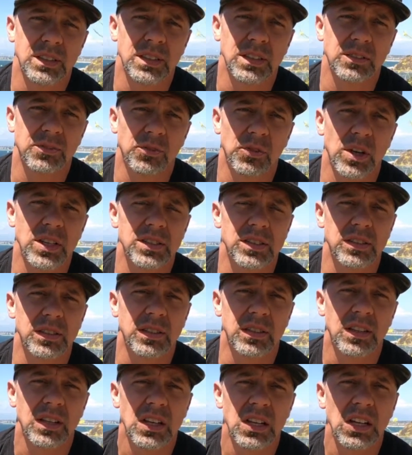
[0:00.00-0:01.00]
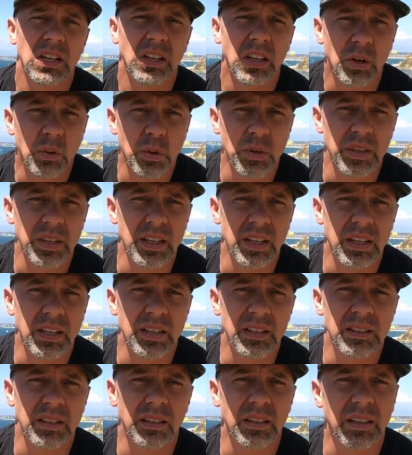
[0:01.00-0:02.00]
for us to look
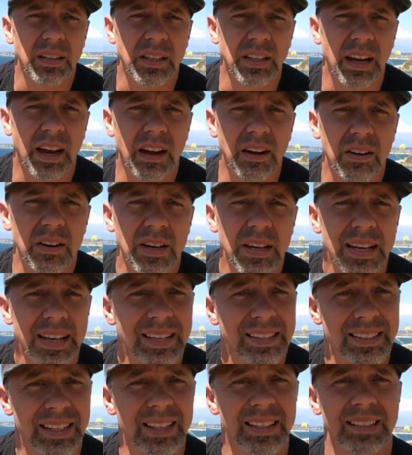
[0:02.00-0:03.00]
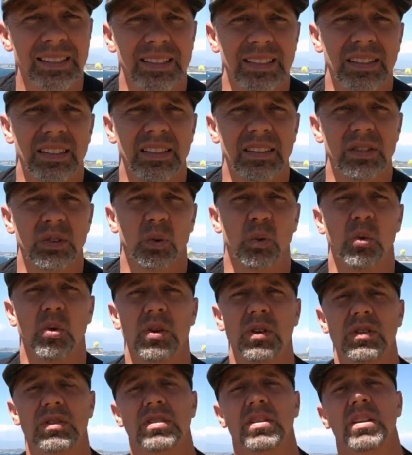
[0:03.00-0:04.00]
within, to look at our tendency
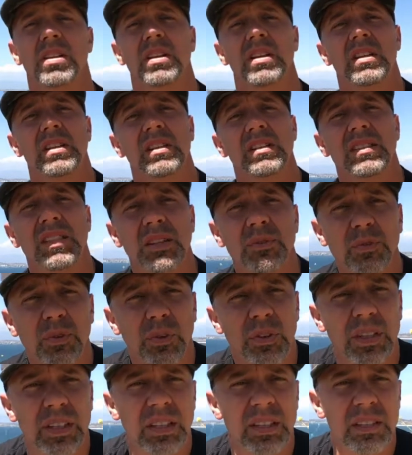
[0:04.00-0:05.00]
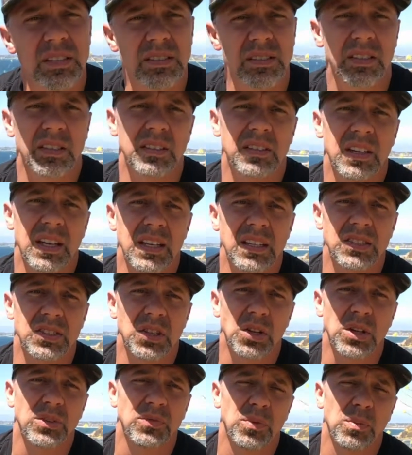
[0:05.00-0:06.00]
towards sinfulness and
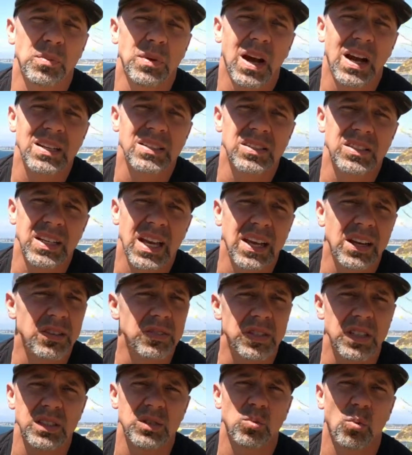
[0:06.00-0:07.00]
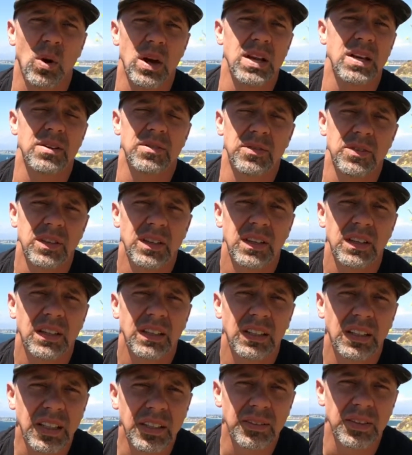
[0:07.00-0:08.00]
turning from God's standard to His way of
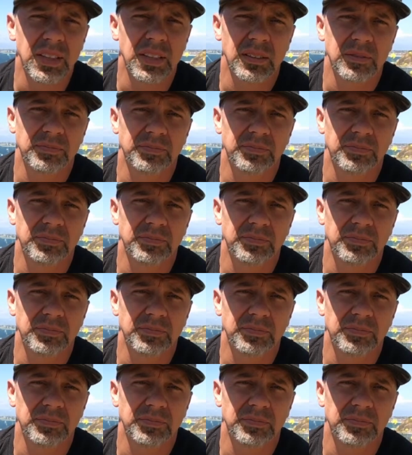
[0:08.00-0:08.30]
living,